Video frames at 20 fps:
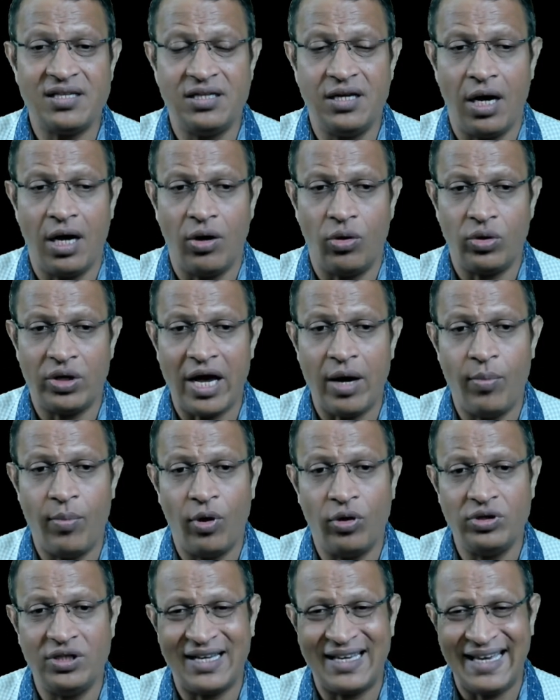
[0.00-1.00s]
doubt
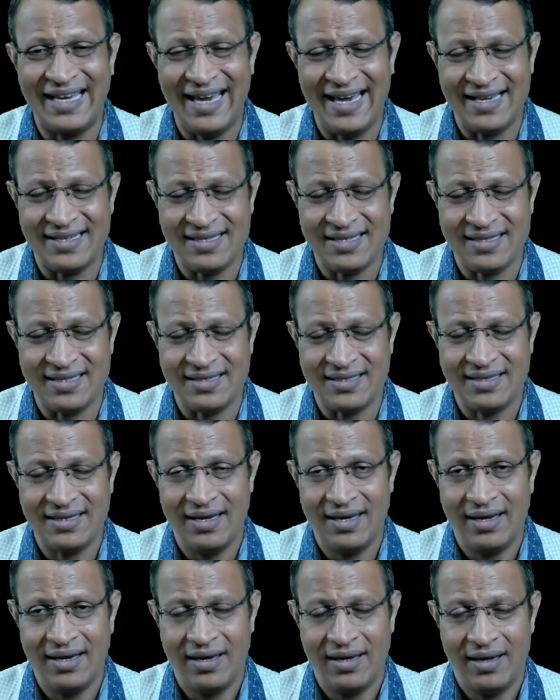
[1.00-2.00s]
about the cases
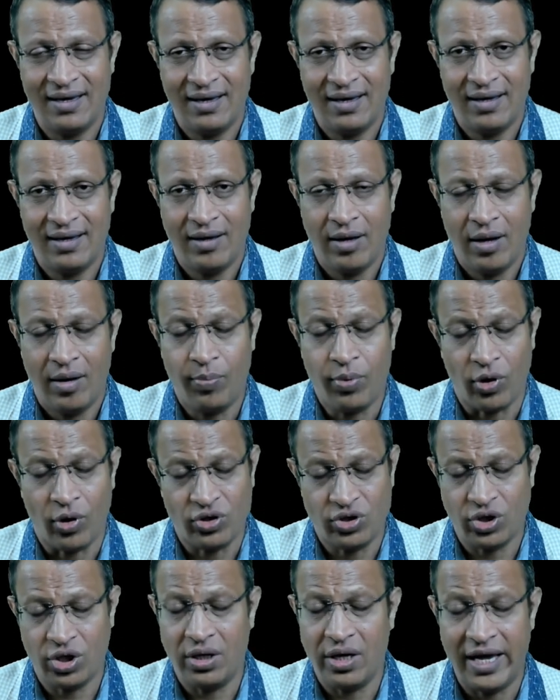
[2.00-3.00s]

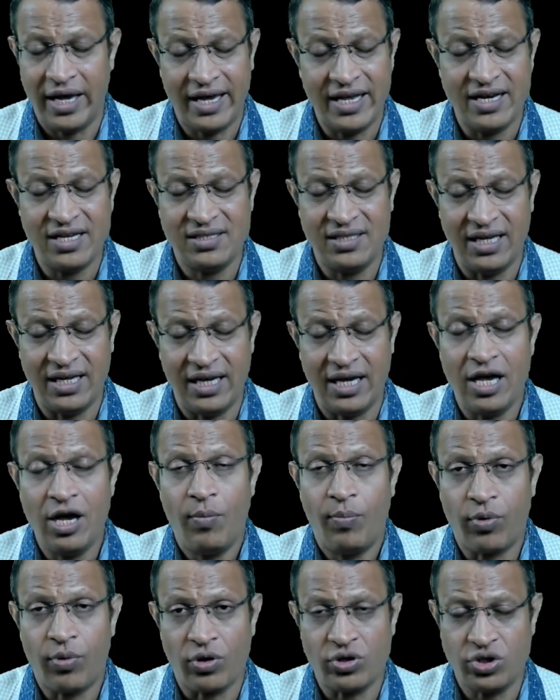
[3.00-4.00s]
against the
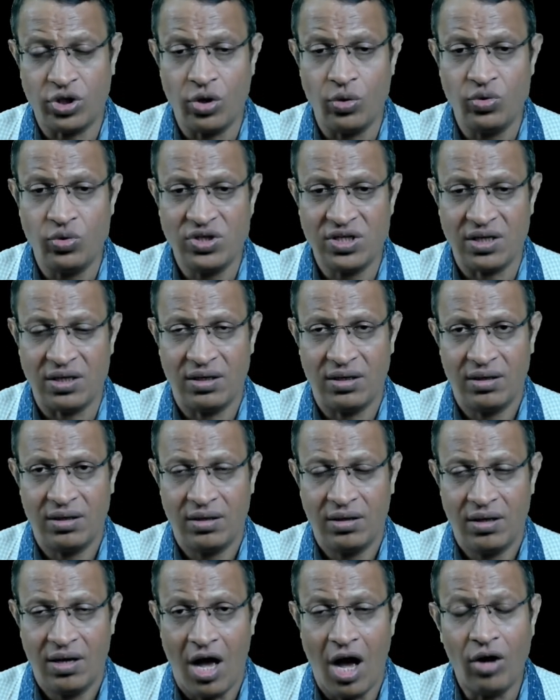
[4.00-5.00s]
prosecution,
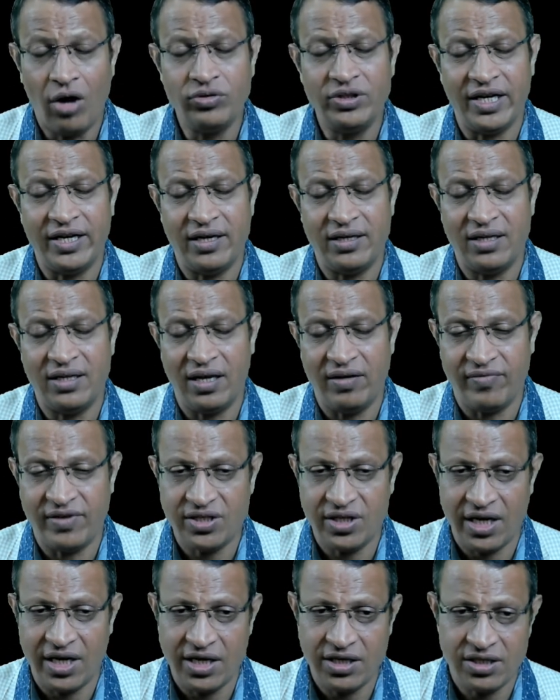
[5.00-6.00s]
how they did the
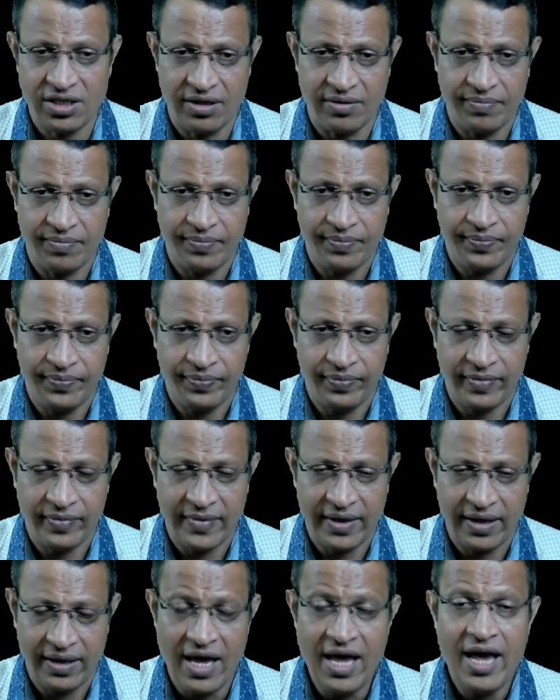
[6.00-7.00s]
investigation.
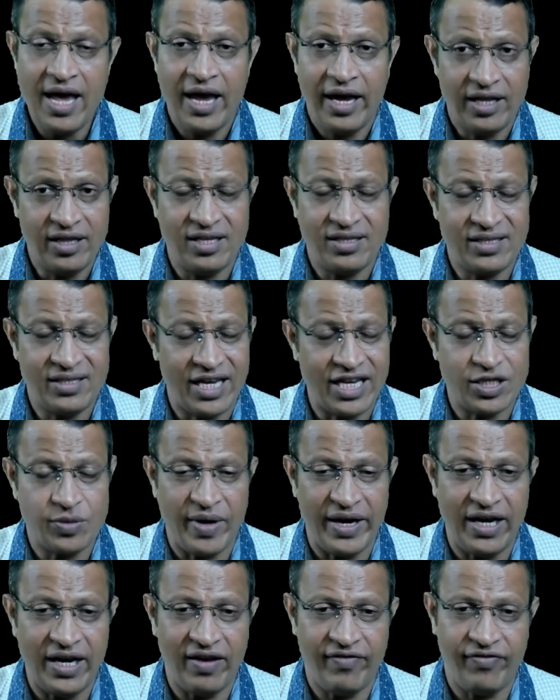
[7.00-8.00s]
In this case, my
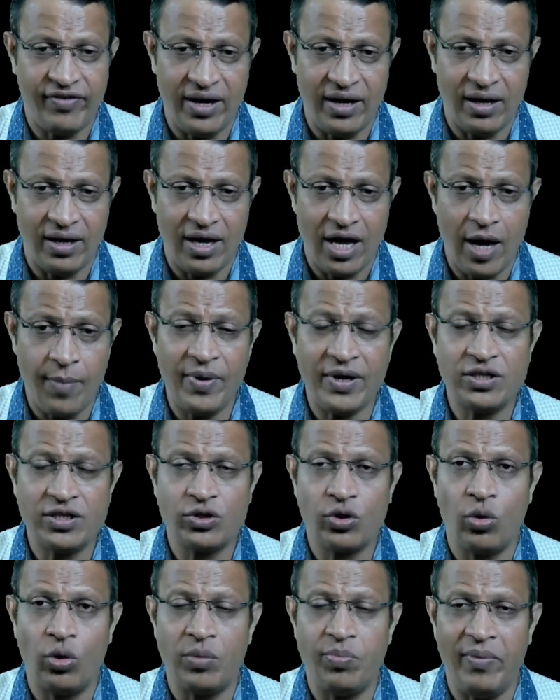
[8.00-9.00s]
dear friend, Apex
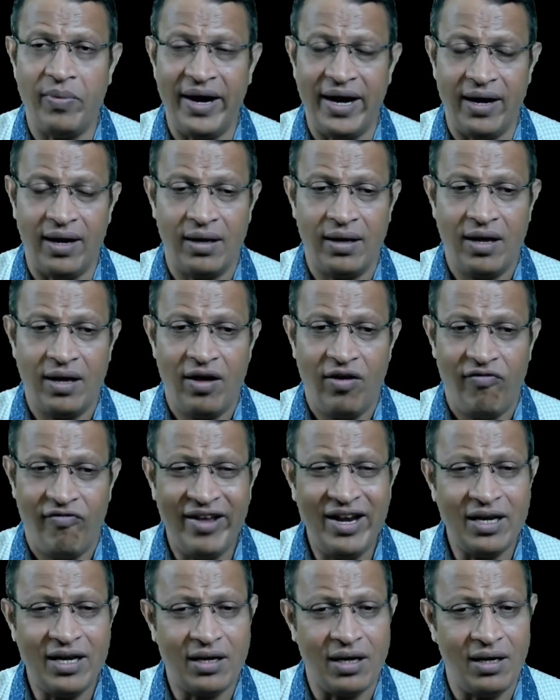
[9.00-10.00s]
Court made
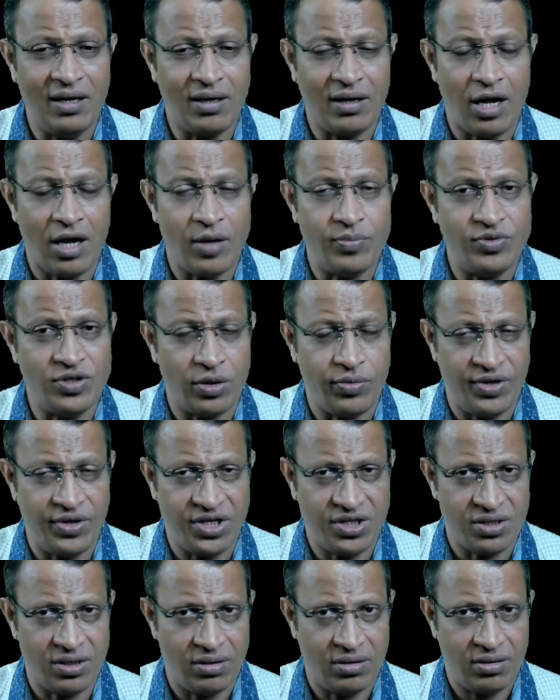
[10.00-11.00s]
very clear
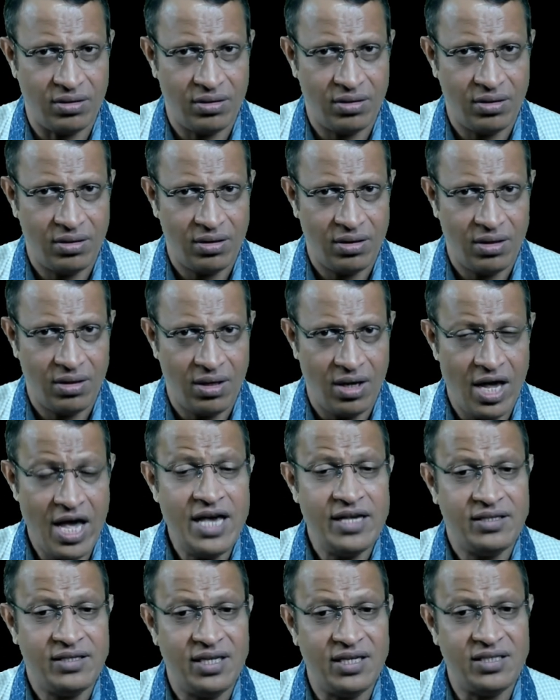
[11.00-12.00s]
observation.
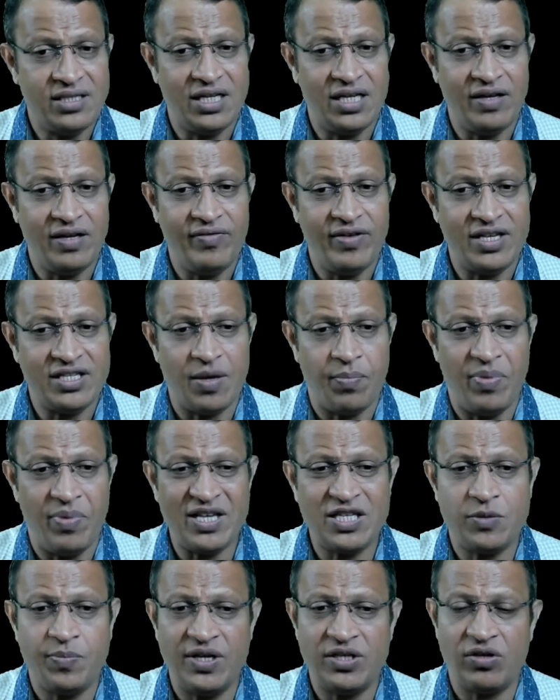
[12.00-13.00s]
CCTV is the
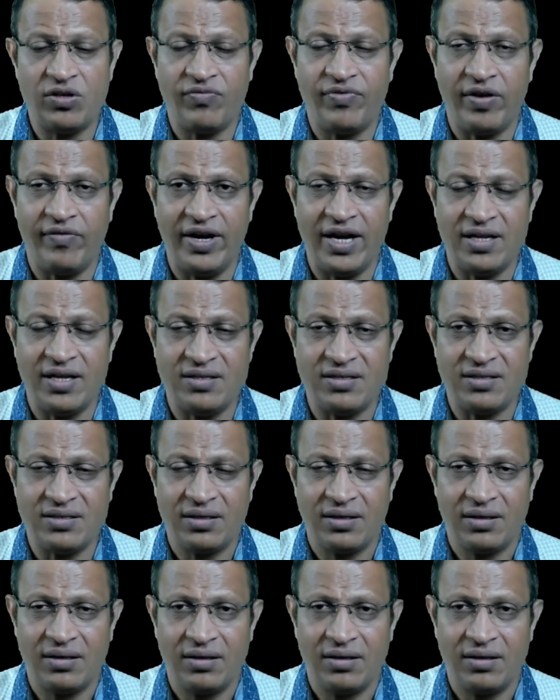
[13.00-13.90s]
best piece of evidence